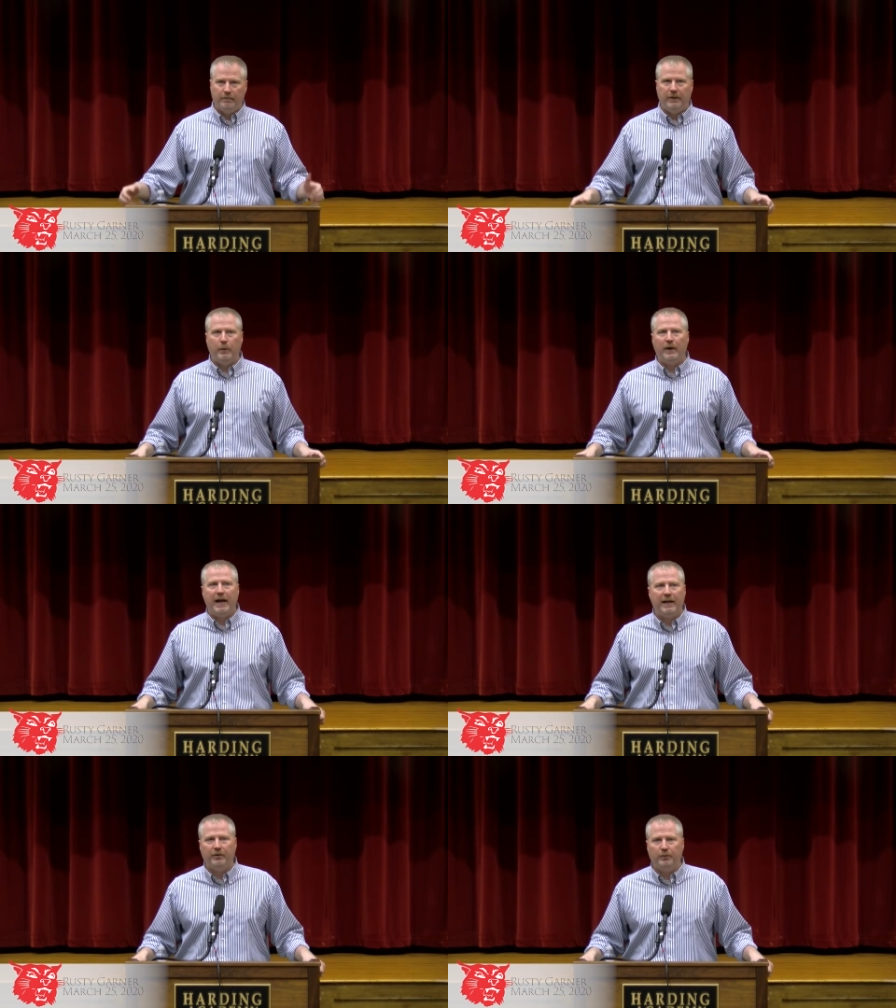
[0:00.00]
that we
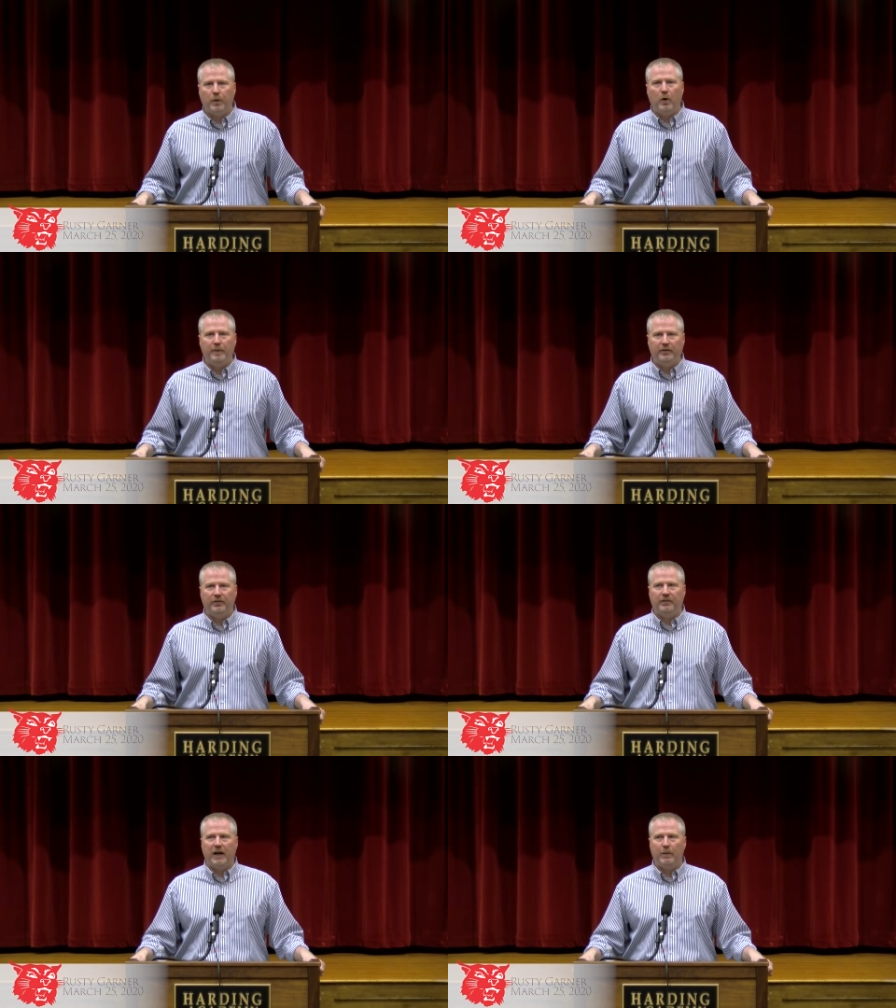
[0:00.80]
had a small piece
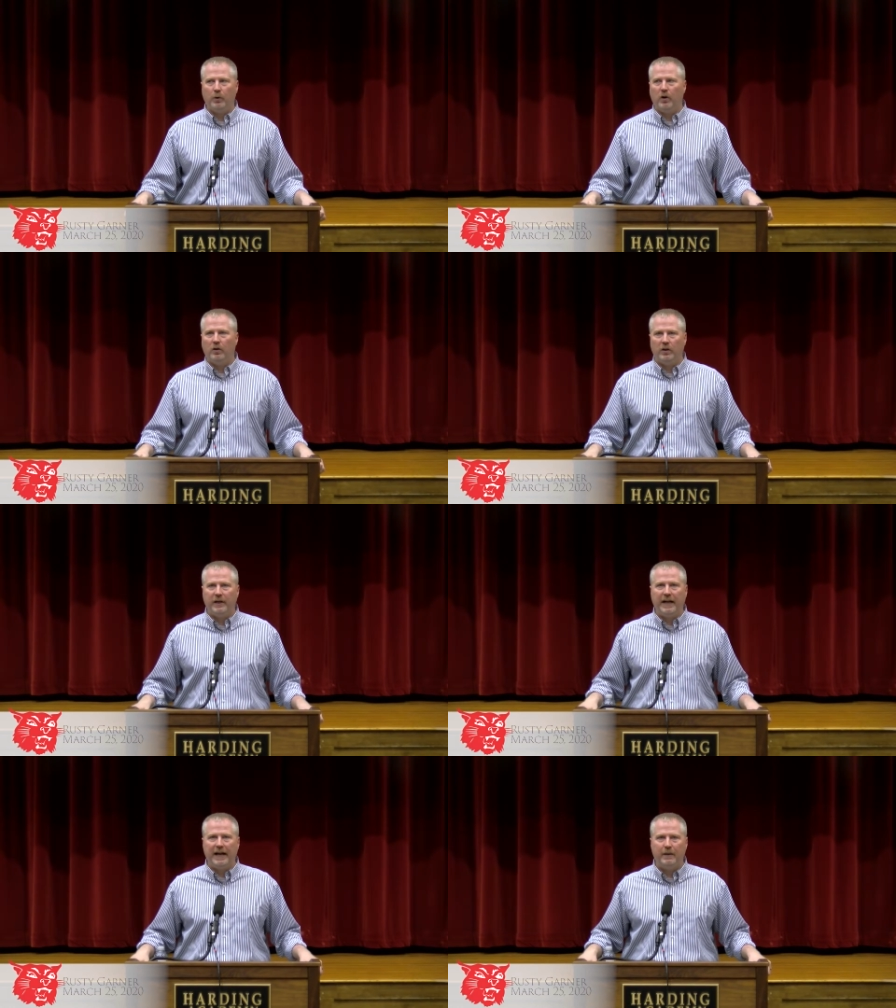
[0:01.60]
of time where all
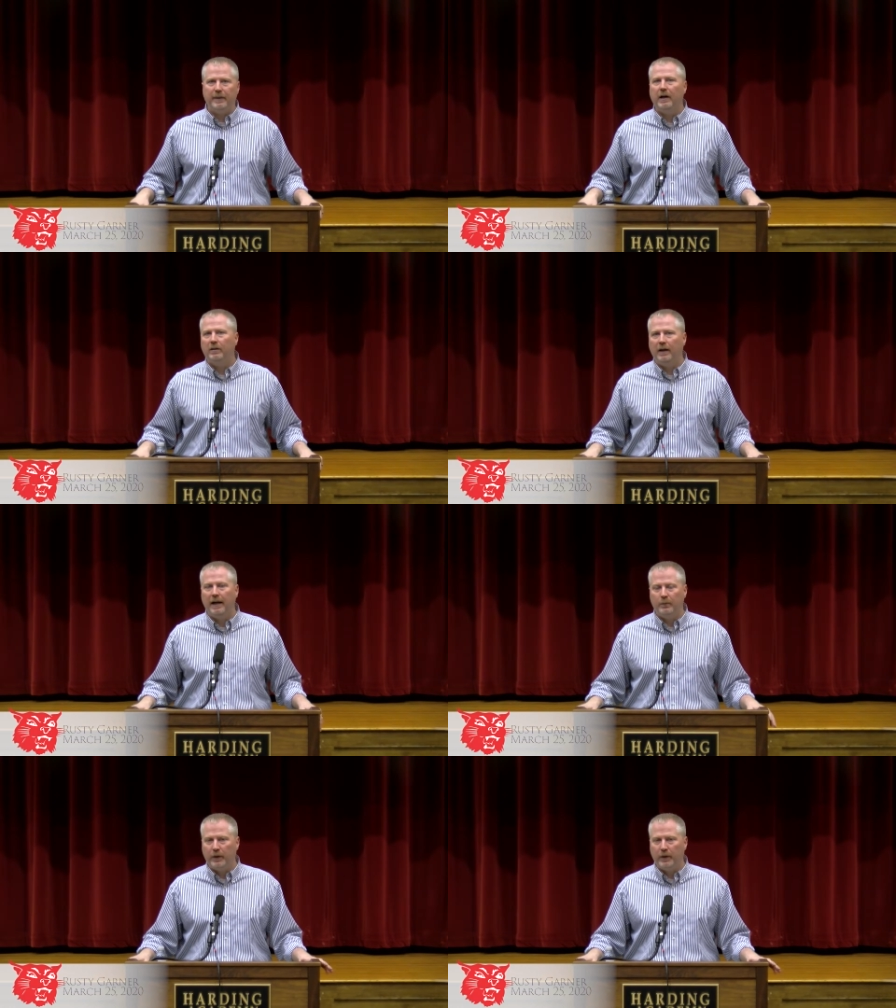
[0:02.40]
learning had to be online,